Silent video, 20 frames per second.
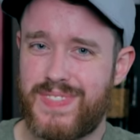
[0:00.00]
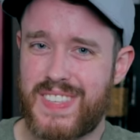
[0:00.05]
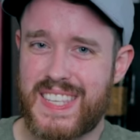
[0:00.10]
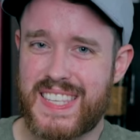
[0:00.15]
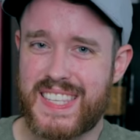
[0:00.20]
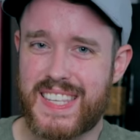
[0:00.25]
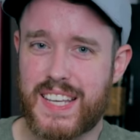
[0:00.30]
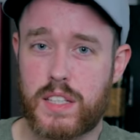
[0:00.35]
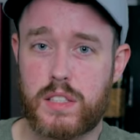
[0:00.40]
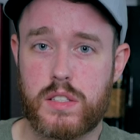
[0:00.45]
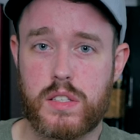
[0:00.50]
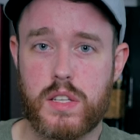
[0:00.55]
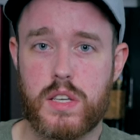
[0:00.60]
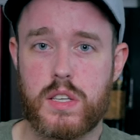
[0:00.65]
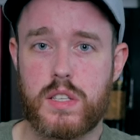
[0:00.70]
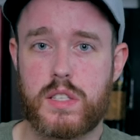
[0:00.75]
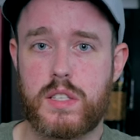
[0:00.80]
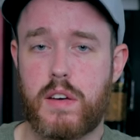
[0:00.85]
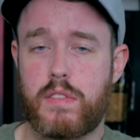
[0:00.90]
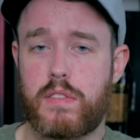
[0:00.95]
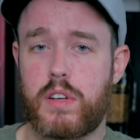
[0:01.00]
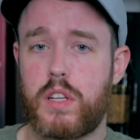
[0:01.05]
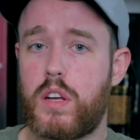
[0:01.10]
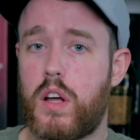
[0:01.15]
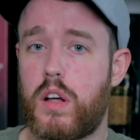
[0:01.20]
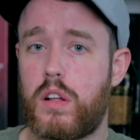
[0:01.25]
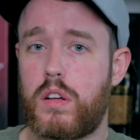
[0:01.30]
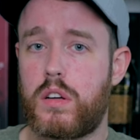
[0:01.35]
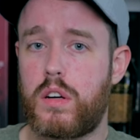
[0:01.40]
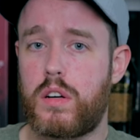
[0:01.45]
60
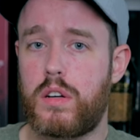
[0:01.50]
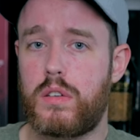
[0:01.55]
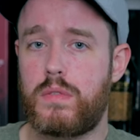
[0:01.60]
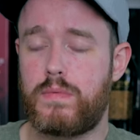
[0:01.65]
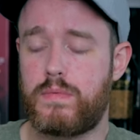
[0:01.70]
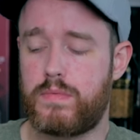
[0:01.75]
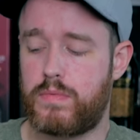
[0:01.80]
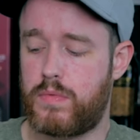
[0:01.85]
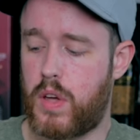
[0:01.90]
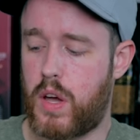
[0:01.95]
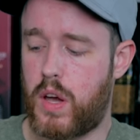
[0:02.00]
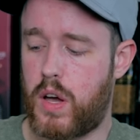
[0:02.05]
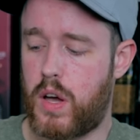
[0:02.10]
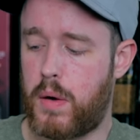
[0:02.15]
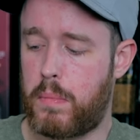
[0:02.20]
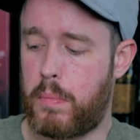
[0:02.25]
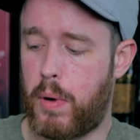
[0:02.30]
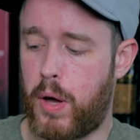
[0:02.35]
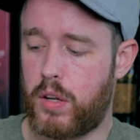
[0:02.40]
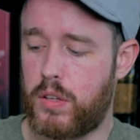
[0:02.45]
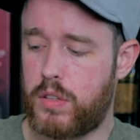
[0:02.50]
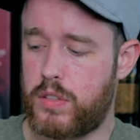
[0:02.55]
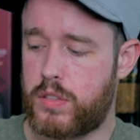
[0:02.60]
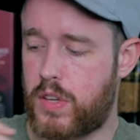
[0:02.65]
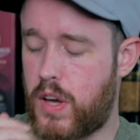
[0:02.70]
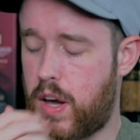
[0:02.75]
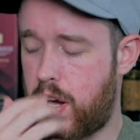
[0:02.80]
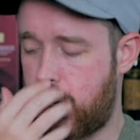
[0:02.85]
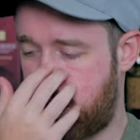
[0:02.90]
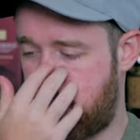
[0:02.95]
$70 uh, bottle of
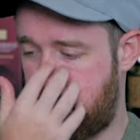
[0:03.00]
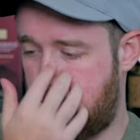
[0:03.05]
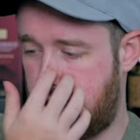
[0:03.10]
scotch.